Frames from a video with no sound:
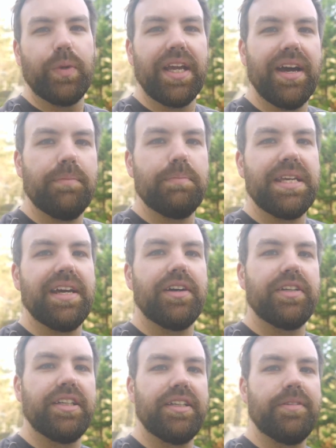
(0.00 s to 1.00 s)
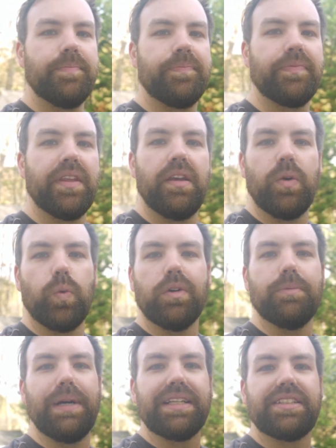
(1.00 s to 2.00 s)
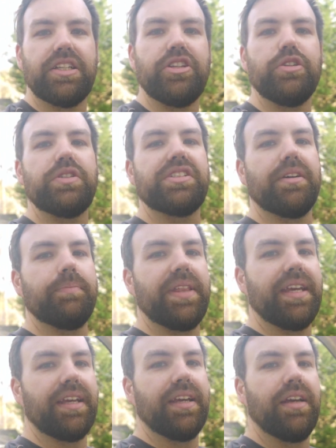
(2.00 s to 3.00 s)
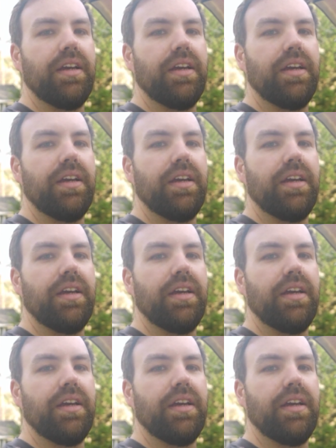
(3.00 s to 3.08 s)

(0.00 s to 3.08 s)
we got me out here. We're about to do something